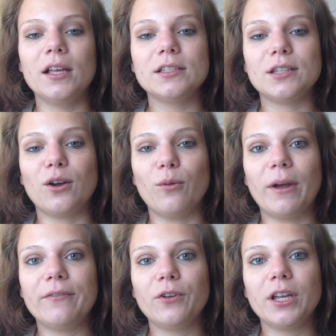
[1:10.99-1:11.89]
So
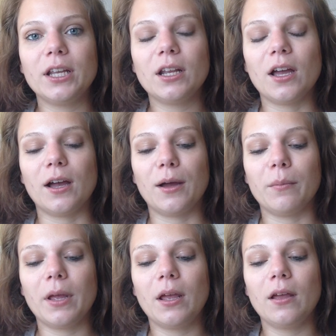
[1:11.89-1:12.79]
my friend,
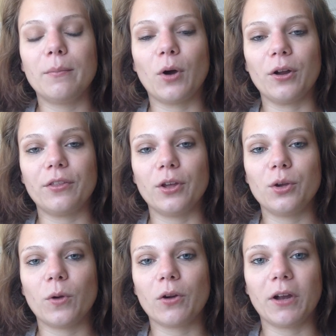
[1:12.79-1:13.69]
Martha,
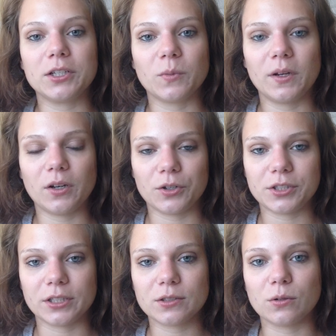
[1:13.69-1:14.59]
who I graduated
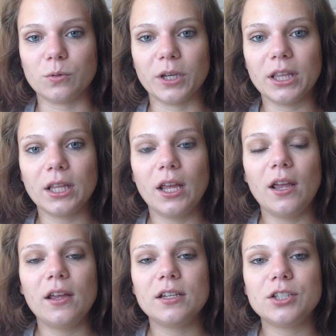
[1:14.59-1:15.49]
nursing school with,
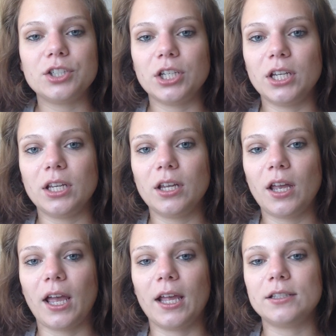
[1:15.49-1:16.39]
she
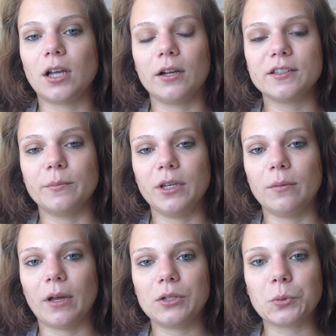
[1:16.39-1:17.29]
had talked to me
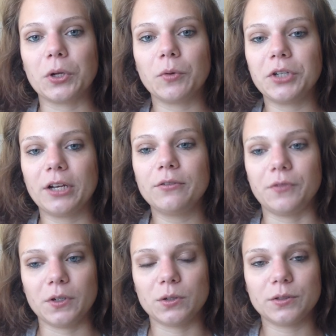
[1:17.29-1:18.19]
about joining Rodan
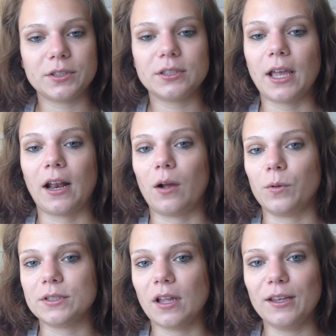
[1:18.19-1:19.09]
Fields, and I
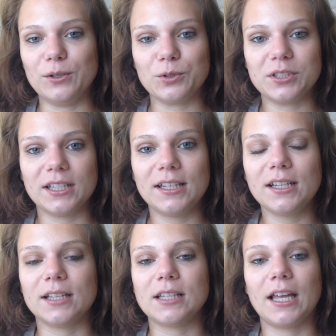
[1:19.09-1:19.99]
was not
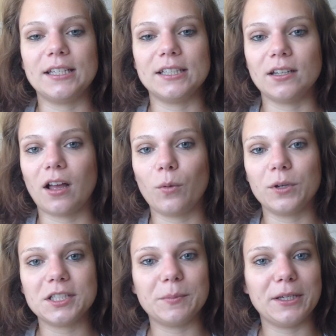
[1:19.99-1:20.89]
interested because I did not
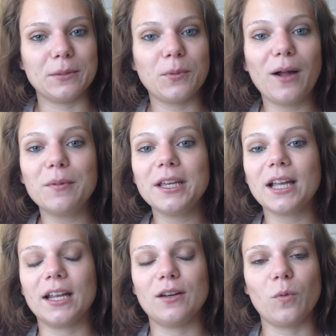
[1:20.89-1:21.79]
want to speak in
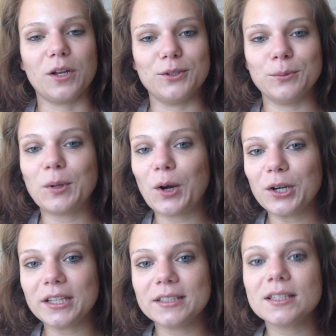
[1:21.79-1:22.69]
public. I didn't want to do
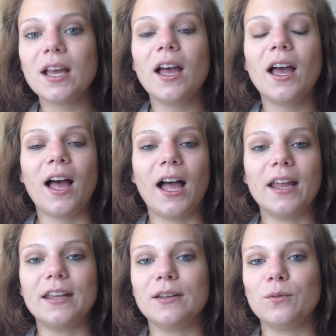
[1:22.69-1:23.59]
parties.
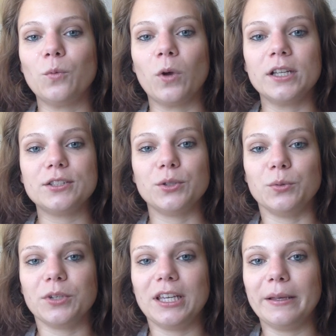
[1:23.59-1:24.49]
I didn't want
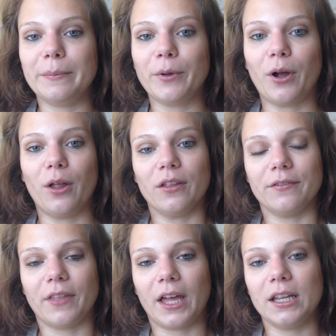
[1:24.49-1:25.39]
to keep all
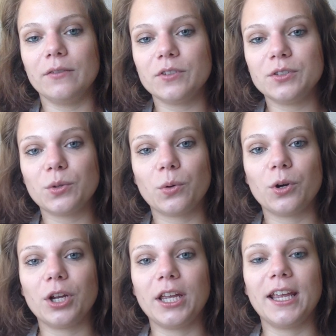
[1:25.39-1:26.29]
of that
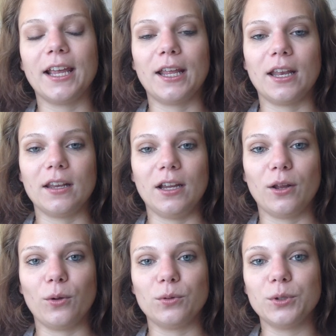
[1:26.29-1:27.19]
inventory and,
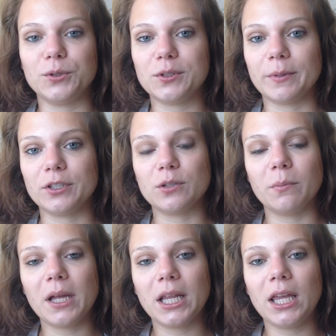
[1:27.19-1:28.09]
lose a bunch of
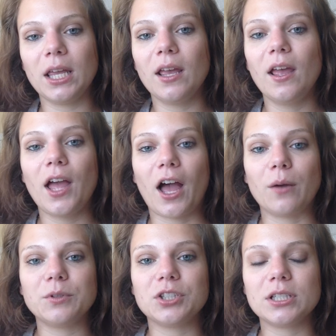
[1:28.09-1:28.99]
money. I
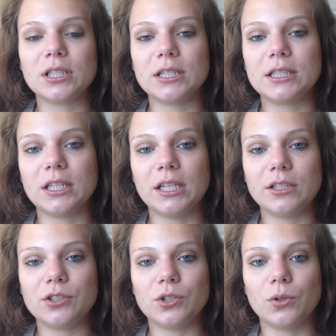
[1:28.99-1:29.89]
was just
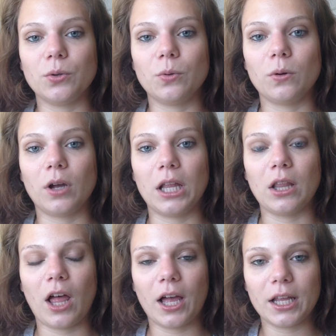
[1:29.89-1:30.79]
listening to a
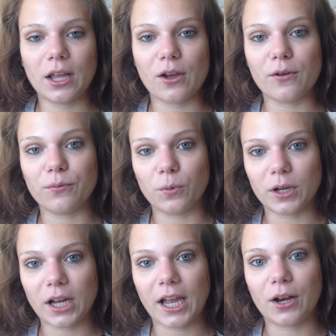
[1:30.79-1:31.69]
lot of
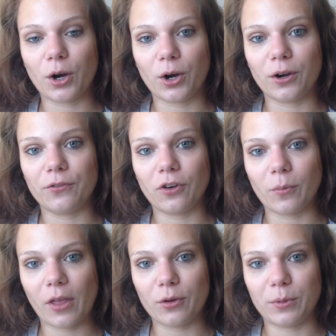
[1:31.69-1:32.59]
what I had heard
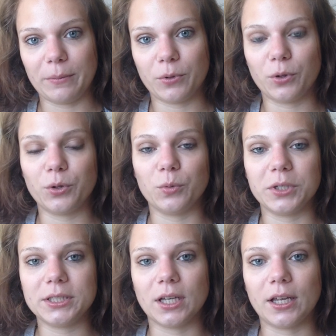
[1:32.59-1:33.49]
from other people who
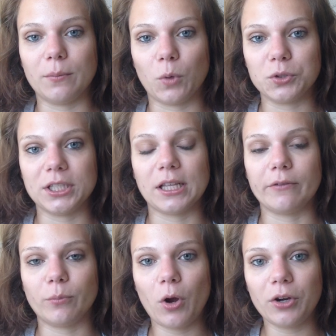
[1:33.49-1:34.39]
had done
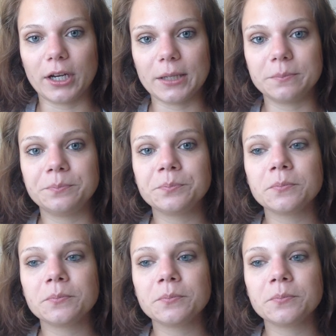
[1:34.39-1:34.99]
multi-level marketing.